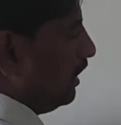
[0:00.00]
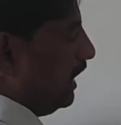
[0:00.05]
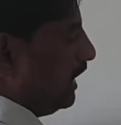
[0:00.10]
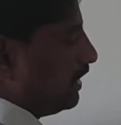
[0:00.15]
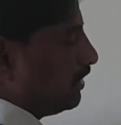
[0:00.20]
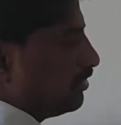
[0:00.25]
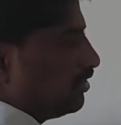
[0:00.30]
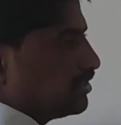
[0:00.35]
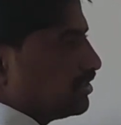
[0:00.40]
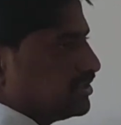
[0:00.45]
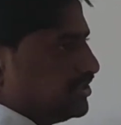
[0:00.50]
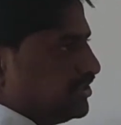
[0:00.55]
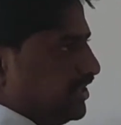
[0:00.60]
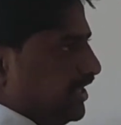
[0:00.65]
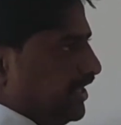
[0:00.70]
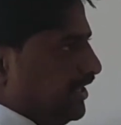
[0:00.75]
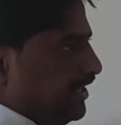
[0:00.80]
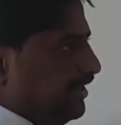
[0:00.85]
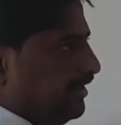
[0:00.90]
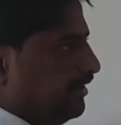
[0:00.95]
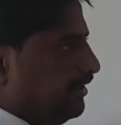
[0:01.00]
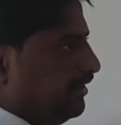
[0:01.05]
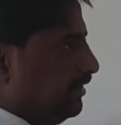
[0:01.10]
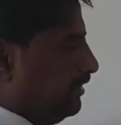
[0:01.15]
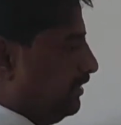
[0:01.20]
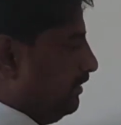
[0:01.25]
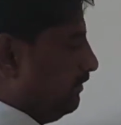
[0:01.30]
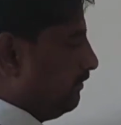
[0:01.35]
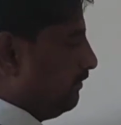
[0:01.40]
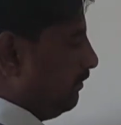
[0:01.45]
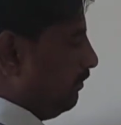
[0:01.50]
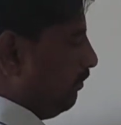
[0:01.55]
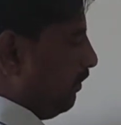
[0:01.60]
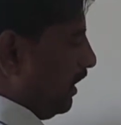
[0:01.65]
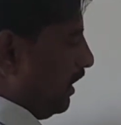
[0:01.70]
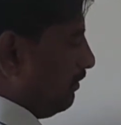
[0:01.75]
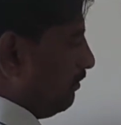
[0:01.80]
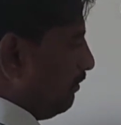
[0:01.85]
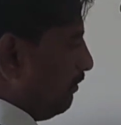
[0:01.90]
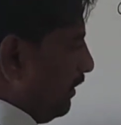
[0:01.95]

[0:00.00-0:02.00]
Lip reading: electrons shared. If one